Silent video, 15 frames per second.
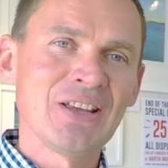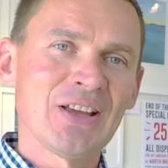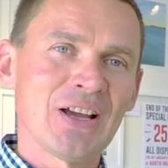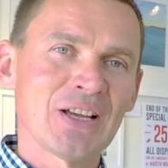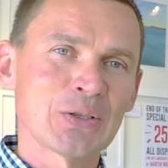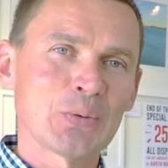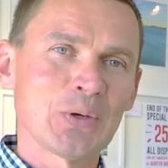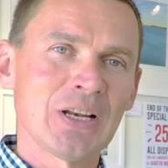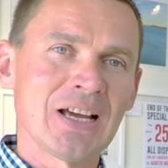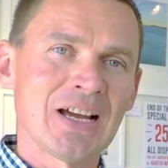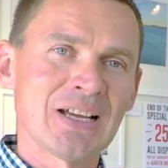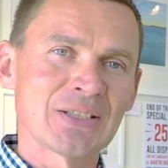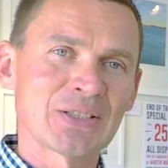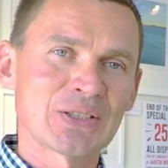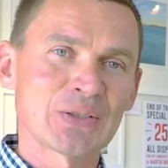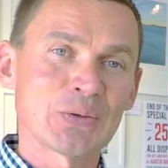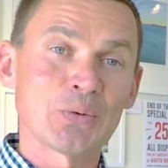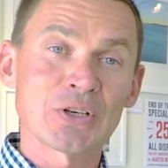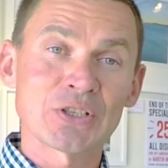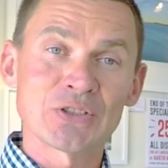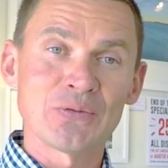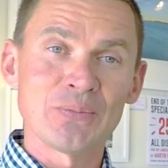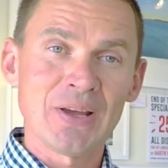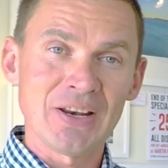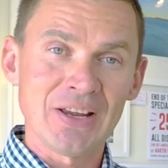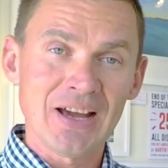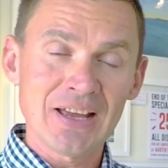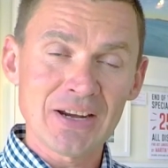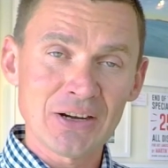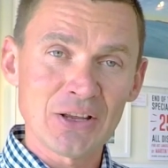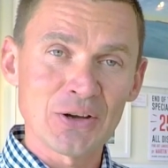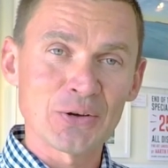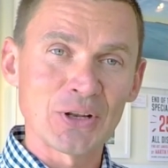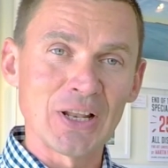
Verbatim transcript: as well as works of many other local